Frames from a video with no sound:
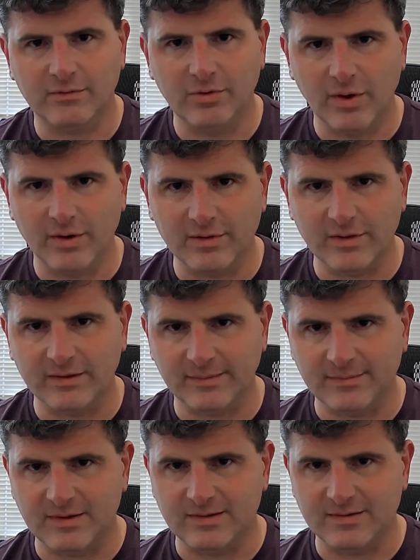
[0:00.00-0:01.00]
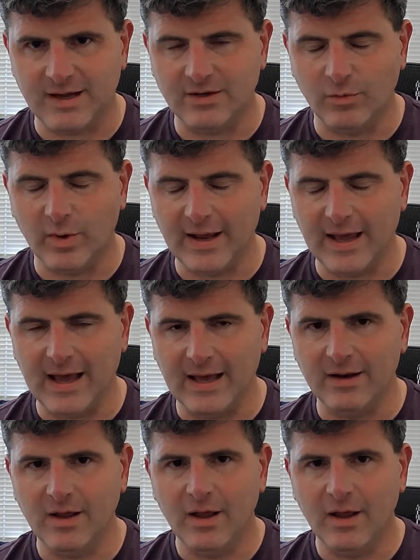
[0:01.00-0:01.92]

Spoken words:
Two other things I'm saying you want to add.